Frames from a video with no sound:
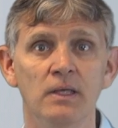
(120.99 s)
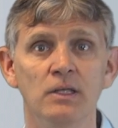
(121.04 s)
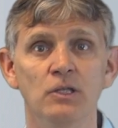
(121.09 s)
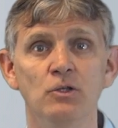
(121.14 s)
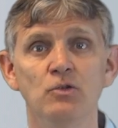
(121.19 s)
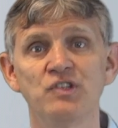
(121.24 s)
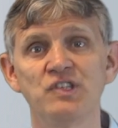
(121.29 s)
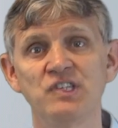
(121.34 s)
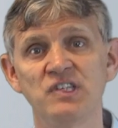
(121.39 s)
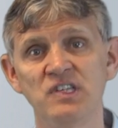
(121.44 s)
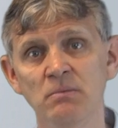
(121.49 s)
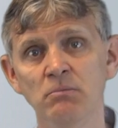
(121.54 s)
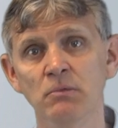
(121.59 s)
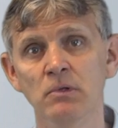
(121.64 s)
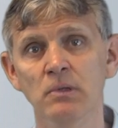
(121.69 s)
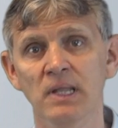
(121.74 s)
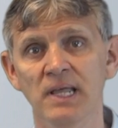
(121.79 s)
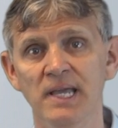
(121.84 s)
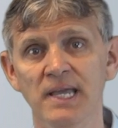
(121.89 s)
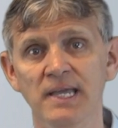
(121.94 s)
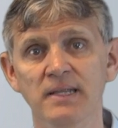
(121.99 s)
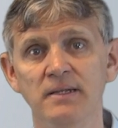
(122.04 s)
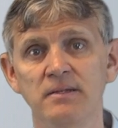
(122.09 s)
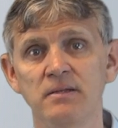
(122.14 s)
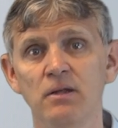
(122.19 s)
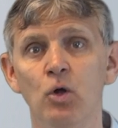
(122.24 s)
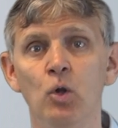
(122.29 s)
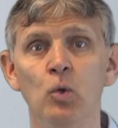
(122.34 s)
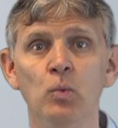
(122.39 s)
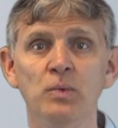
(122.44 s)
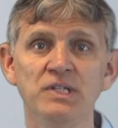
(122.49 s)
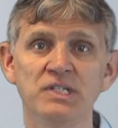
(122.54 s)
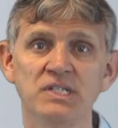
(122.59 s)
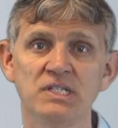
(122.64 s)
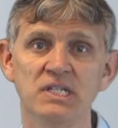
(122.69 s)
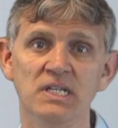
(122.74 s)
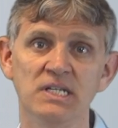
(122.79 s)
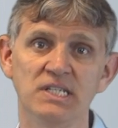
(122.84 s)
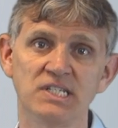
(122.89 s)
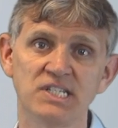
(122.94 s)
you simulate
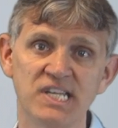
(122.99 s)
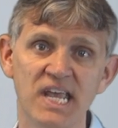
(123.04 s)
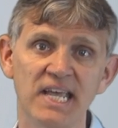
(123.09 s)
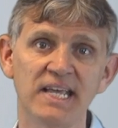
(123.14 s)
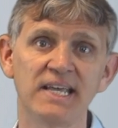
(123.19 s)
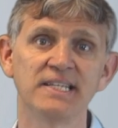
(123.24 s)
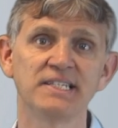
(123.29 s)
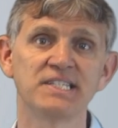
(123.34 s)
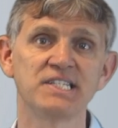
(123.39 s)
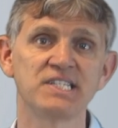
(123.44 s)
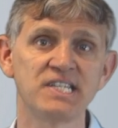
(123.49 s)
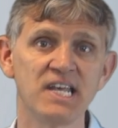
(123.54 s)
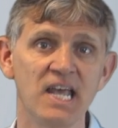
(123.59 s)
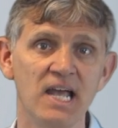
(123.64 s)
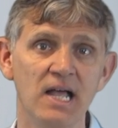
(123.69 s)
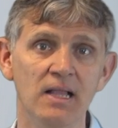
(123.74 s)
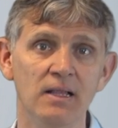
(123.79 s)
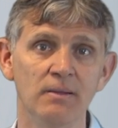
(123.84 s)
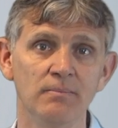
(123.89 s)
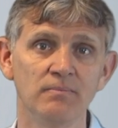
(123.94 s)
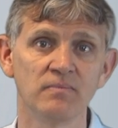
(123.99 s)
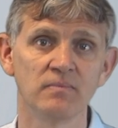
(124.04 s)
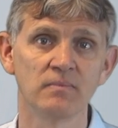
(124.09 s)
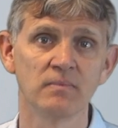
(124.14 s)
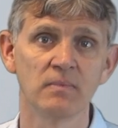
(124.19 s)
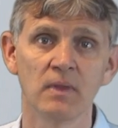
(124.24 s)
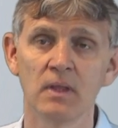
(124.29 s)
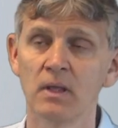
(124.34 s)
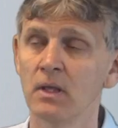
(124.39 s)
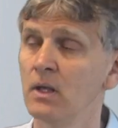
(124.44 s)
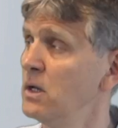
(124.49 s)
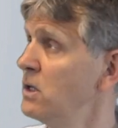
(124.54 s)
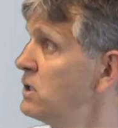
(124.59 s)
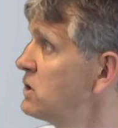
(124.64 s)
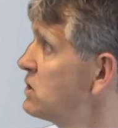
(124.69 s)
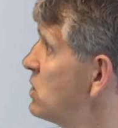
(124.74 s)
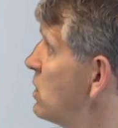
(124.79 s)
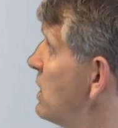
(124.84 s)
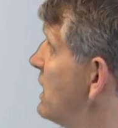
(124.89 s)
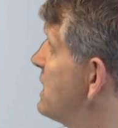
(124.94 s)
always in the second cell. So